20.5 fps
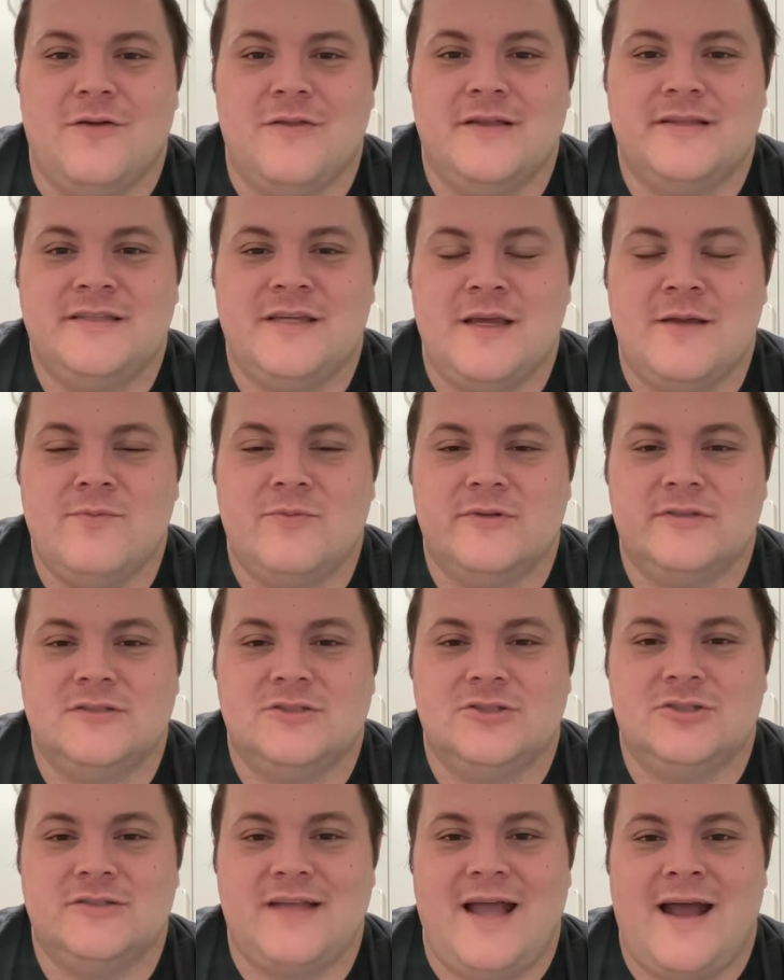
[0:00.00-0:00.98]
the team was
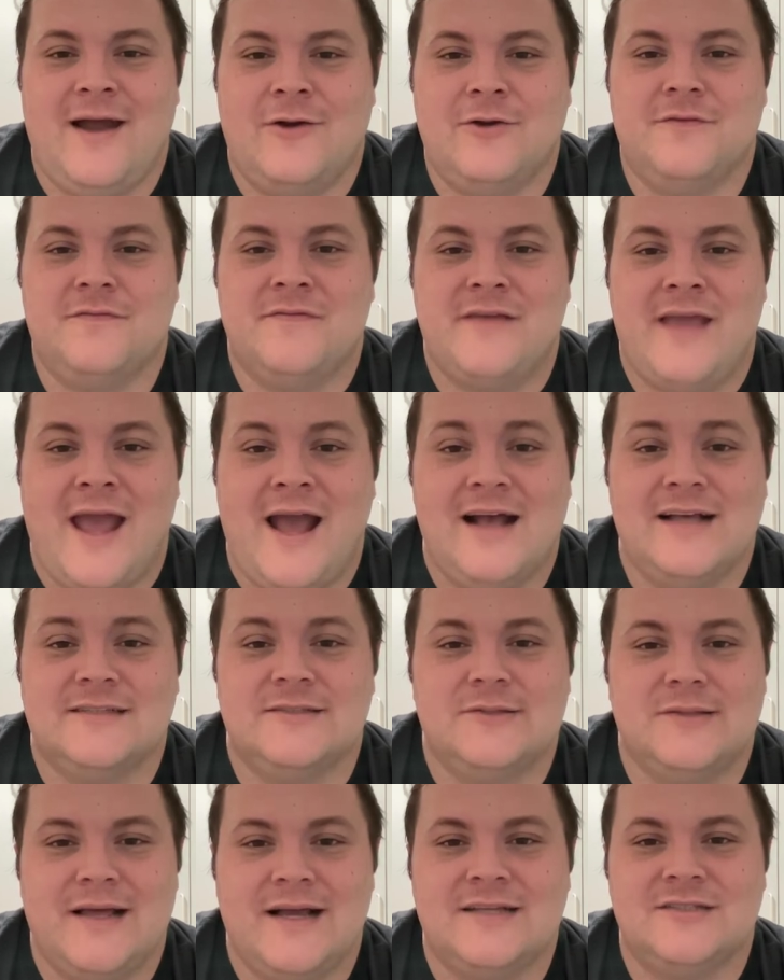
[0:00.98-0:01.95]
just out of
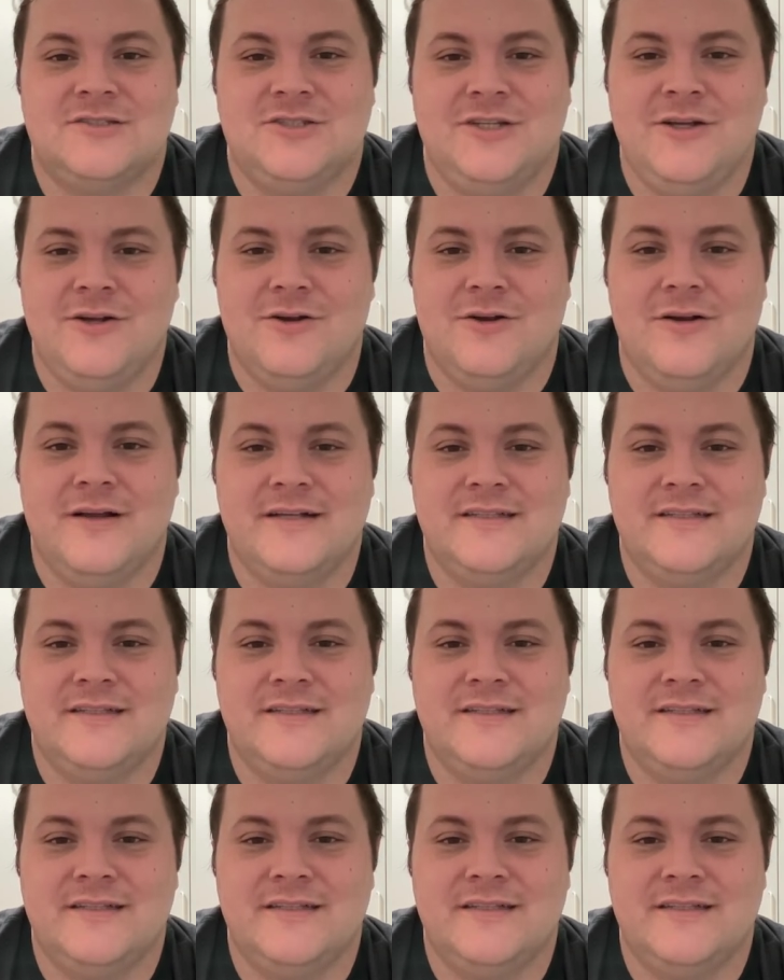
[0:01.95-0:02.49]
gas last year,